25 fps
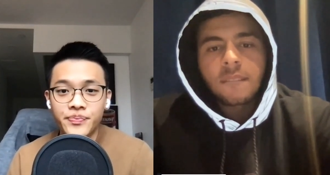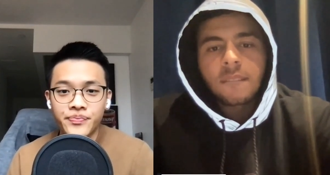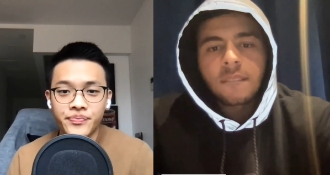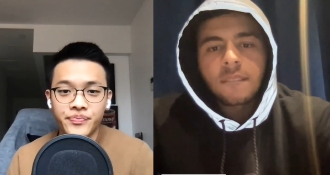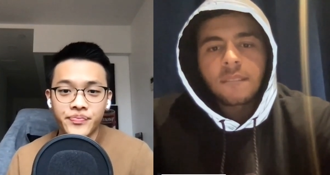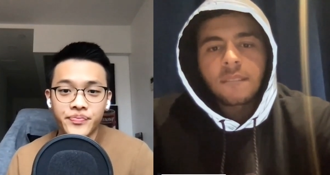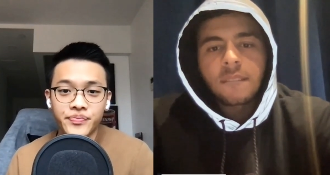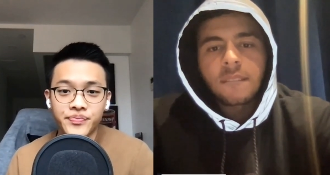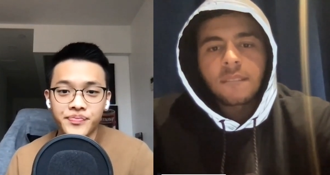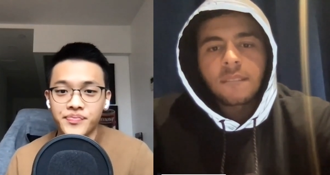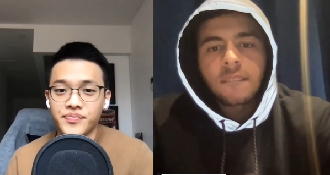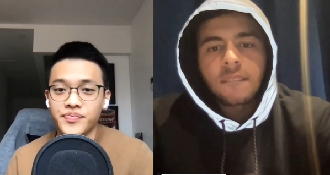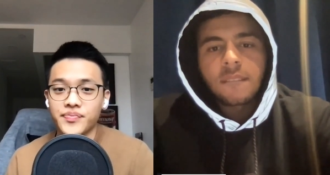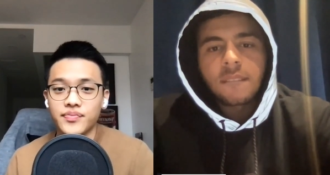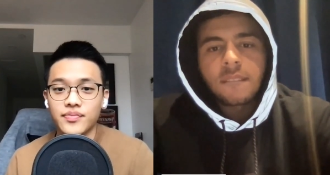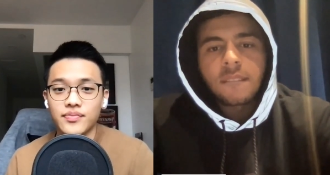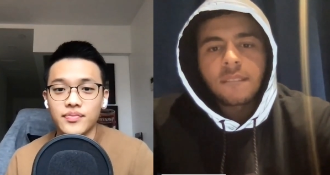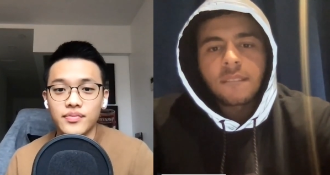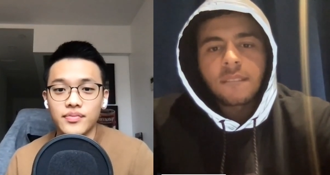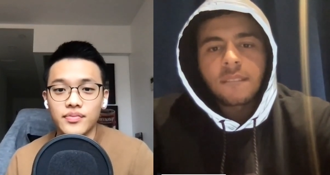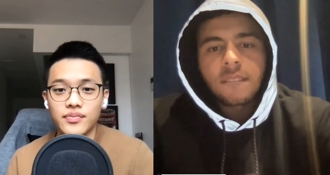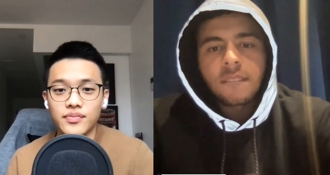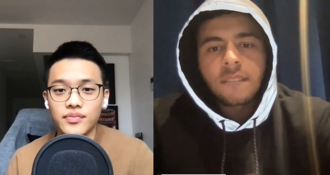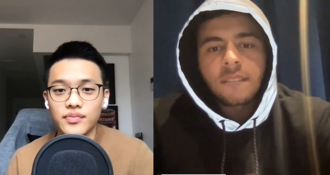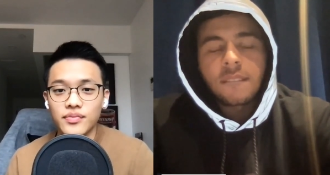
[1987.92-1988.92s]

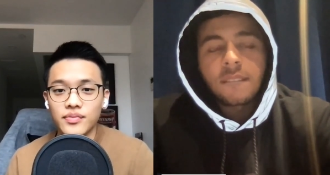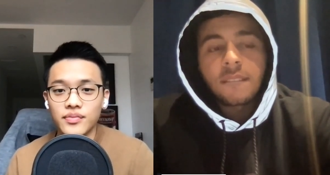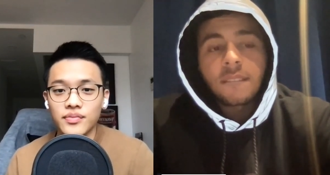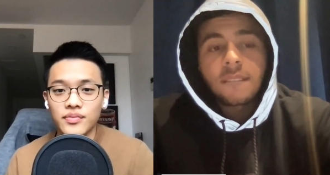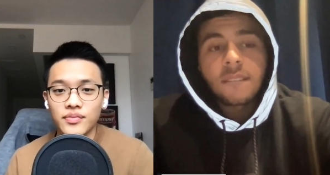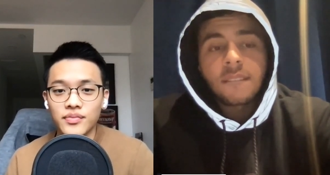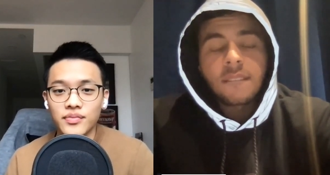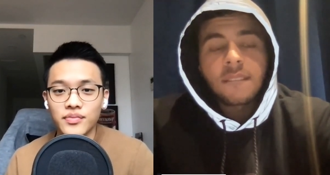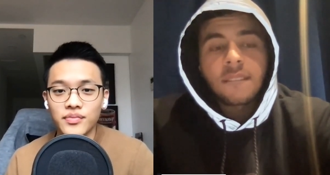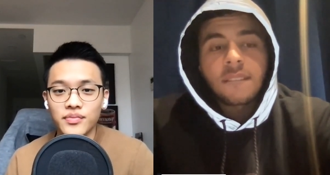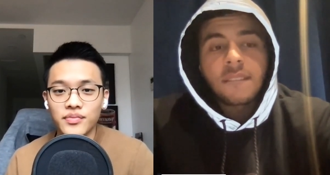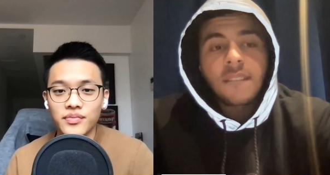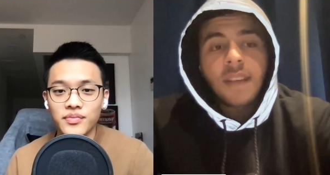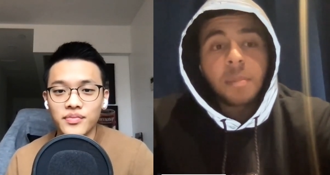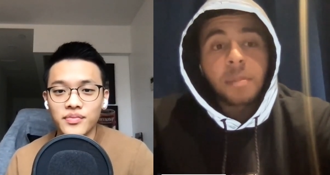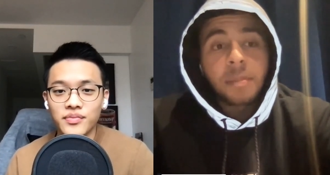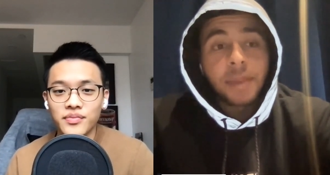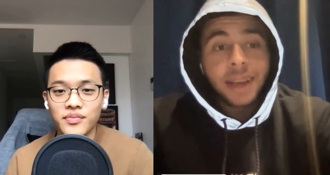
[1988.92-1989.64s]
No one is speaking in this clip.